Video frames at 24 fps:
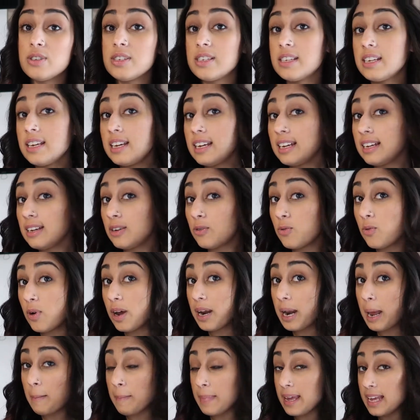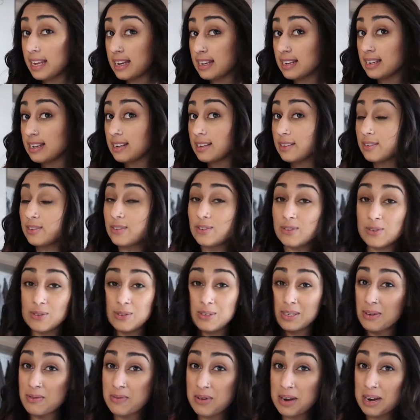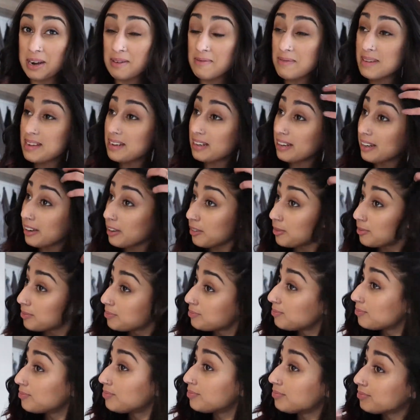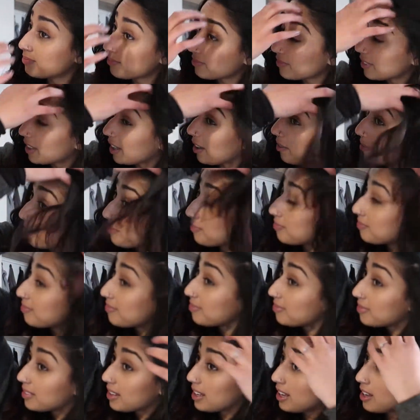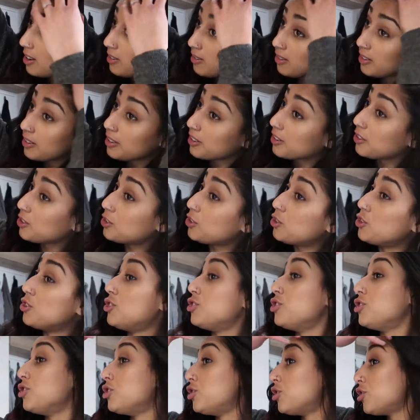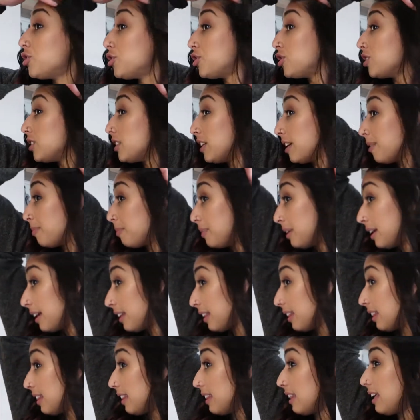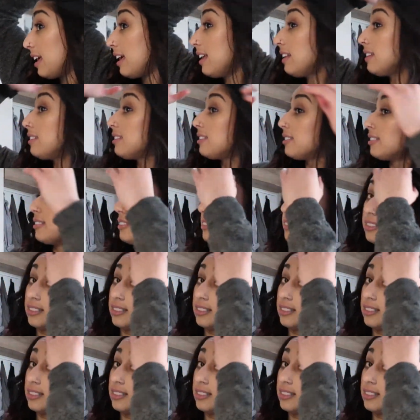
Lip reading: see what I mean? Do you see what I mean now? Okay. And we're going to zhuzh it up like that.